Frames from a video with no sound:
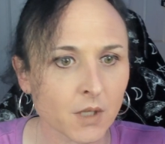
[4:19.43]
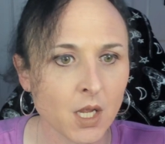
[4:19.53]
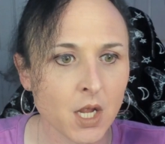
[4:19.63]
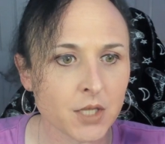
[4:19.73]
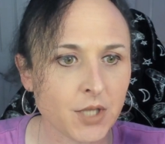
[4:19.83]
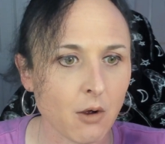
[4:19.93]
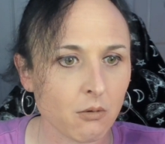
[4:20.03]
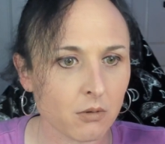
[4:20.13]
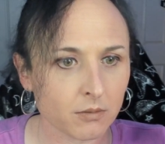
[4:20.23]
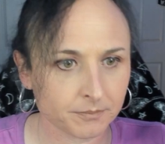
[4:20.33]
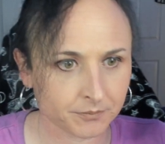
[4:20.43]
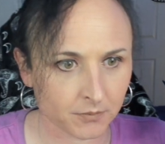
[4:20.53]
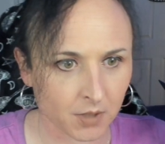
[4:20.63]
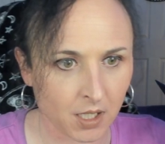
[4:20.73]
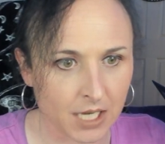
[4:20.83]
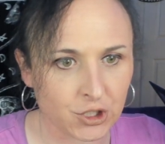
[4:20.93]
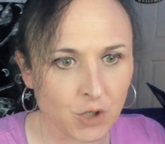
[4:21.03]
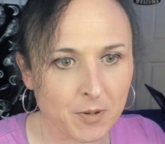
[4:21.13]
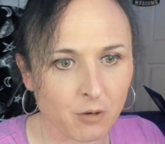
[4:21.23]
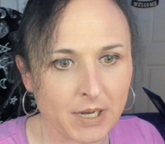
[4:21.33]
so as
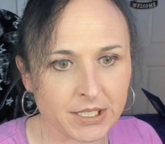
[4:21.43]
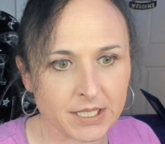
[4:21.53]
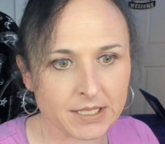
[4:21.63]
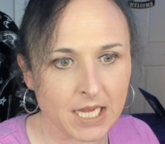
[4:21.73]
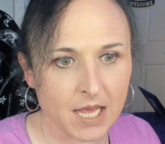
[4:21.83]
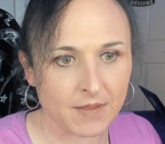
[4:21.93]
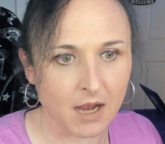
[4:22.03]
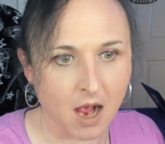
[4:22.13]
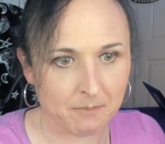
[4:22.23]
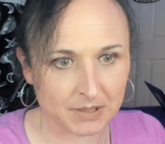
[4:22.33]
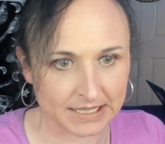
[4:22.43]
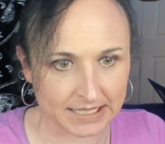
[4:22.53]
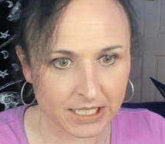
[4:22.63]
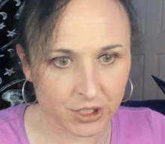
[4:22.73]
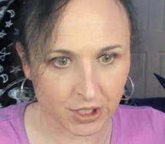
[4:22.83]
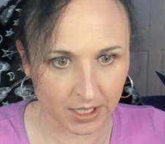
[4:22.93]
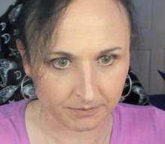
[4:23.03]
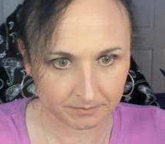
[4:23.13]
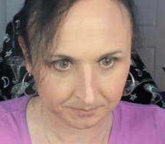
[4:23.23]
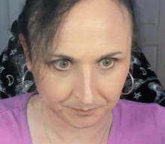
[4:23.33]
Jupiter reaches the
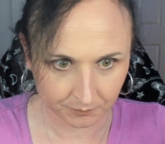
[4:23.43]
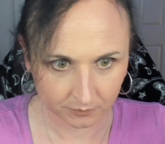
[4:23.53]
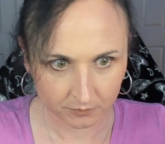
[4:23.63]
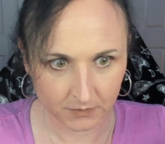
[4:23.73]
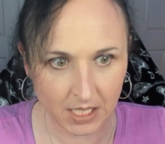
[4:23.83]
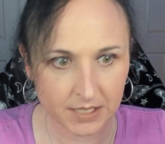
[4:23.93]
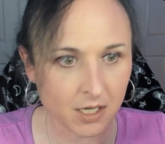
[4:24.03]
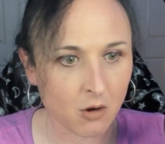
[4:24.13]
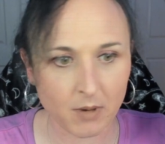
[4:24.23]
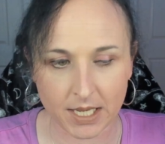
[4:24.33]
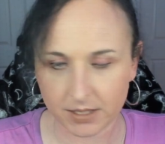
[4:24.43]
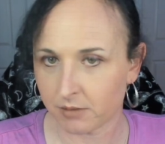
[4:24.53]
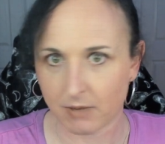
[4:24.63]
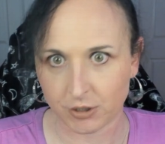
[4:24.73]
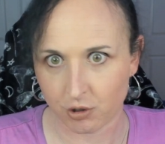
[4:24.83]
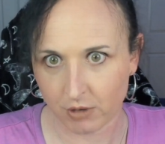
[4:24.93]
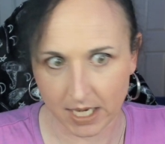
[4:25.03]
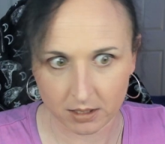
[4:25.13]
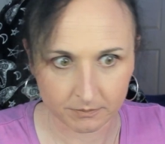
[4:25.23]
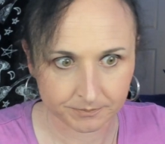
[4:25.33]
opposition, he's always
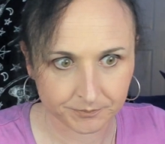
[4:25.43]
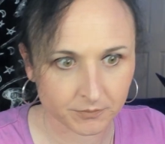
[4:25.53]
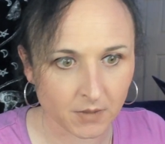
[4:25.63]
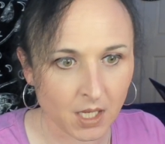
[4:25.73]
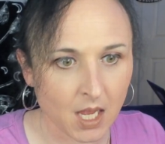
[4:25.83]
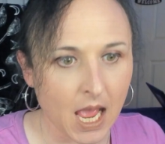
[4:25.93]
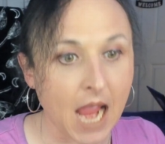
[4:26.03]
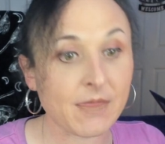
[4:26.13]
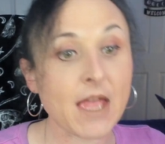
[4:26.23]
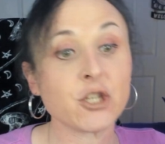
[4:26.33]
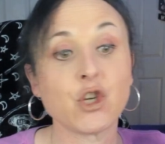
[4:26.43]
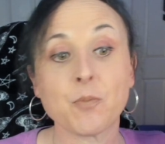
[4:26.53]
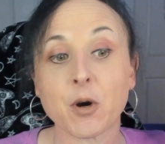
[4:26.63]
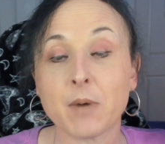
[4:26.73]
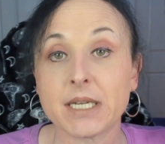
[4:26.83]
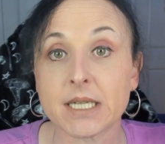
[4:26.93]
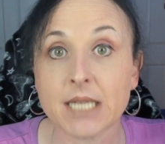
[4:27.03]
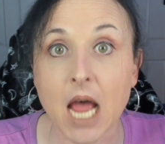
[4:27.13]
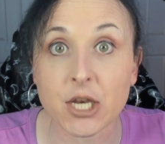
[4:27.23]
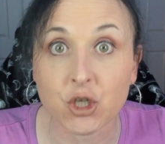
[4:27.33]
retrograde. And then Jupiter reaches
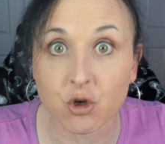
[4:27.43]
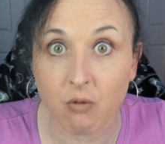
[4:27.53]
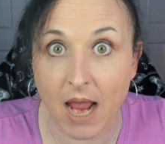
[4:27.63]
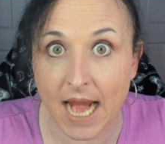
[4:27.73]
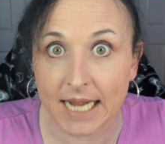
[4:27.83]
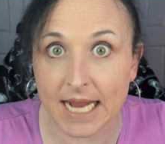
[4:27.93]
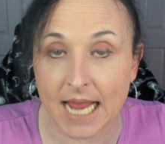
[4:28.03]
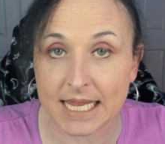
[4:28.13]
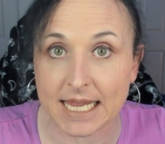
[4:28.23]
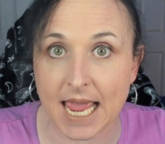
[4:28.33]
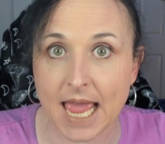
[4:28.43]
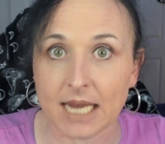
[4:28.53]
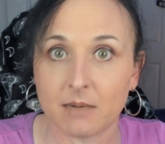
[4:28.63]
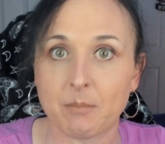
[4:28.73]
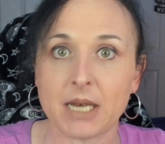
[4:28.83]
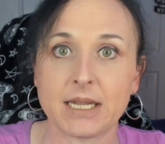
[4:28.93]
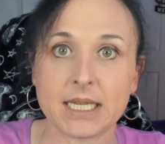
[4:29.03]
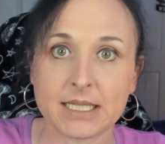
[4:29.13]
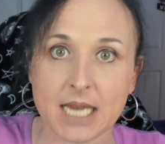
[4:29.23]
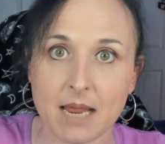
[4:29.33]
a trine again, but
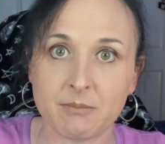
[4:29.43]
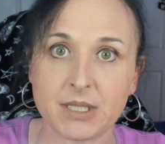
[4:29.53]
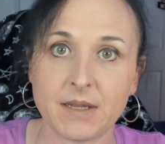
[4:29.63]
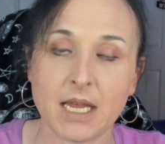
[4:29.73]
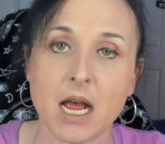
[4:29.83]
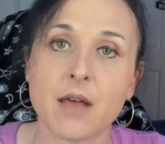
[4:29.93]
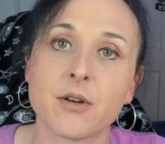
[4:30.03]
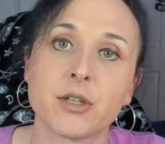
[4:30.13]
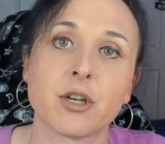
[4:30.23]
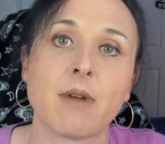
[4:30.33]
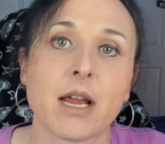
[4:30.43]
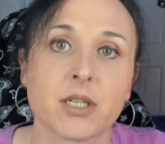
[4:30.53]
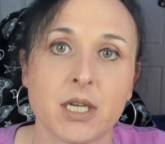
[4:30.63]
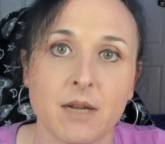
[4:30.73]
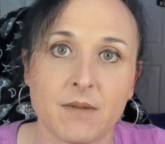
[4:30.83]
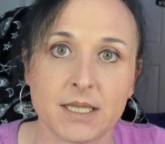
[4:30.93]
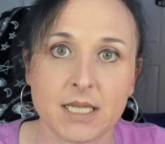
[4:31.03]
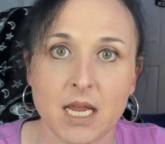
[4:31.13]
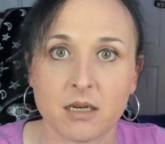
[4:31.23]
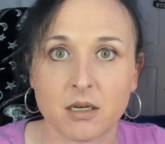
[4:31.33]
this time to the other direction of the
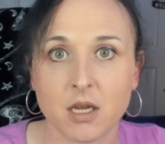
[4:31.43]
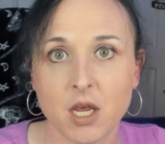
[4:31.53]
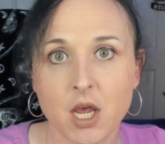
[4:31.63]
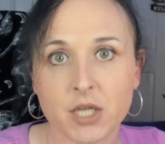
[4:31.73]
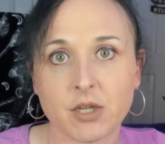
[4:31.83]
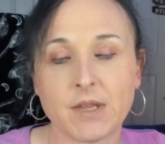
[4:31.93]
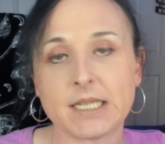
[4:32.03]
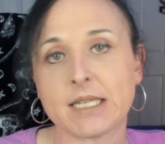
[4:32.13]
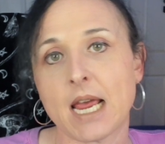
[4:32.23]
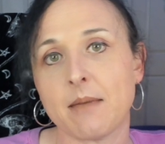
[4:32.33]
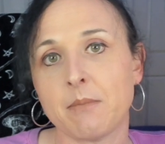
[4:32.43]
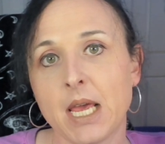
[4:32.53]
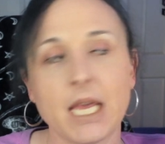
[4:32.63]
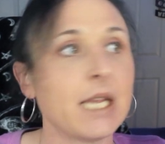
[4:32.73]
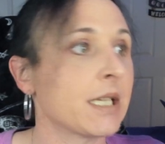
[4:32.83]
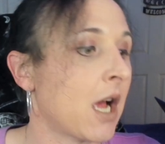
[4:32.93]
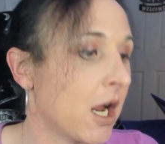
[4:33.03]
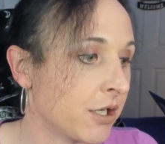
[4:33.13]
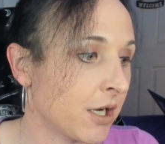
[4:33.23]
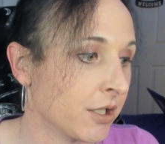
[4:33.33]
sun. So this time he's
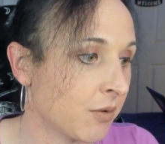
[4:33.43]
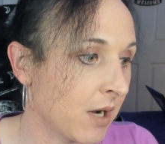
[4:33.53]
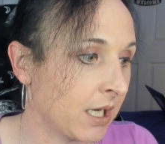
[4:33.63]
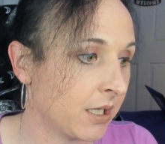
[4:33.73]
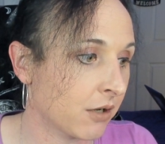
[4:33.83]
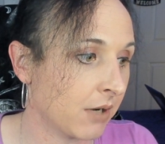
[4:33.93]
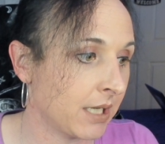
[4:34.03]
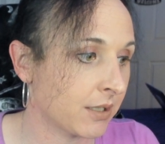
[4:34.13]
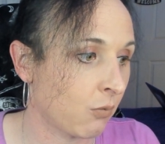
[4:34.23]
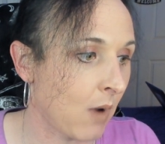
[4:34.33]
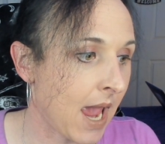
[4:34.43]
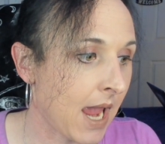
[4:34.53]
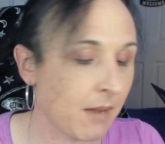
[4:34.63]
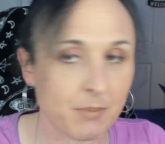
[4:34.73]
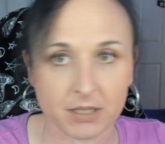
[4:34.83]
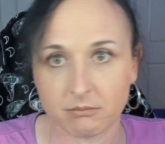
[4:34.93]
120 degrees away, but